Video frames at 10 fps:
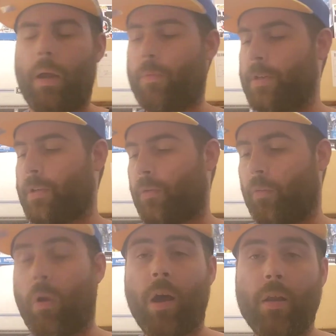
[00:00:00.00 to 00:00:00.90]
and we're just going
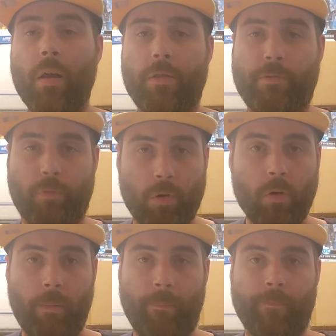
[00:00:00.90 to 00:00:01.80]
to run
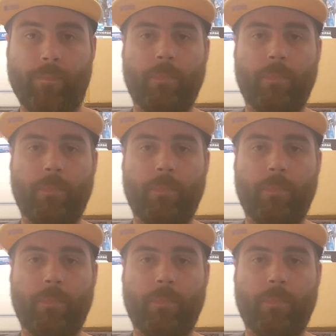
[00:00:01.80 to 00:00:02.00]
through them.